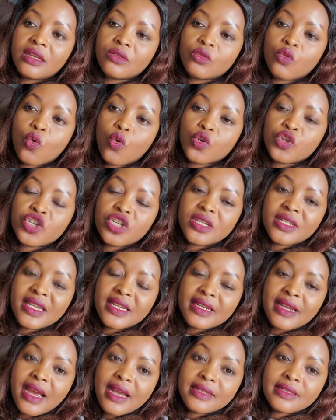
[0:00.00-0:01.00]
coaches
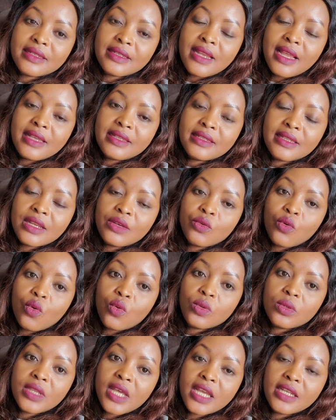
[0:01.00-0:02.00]
and counselors and
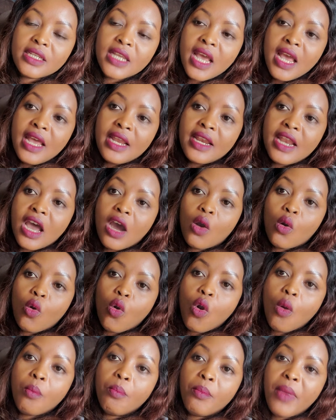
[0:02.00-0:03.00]
all that. Now
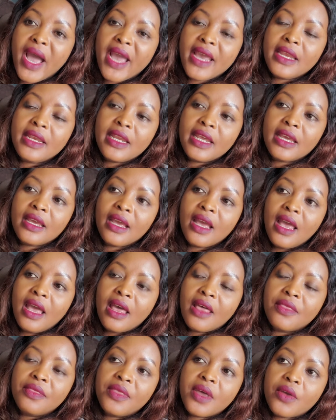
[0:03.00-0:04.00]
combining
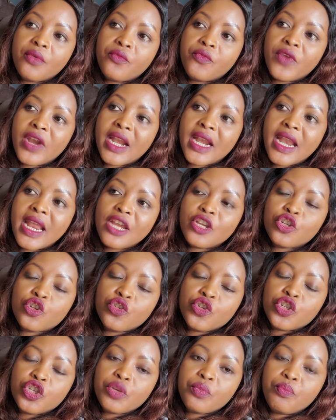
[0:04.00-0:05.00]
the
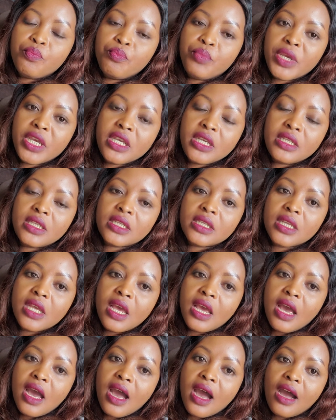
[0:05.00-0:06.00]
relationship bit
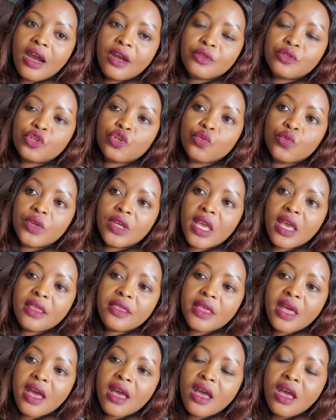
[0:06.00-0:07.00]

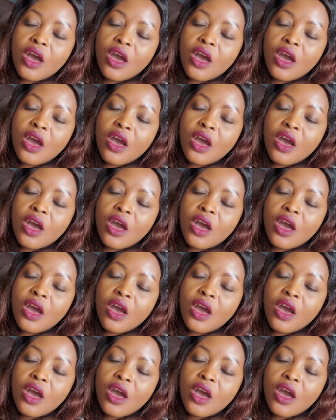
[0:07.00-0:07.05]
together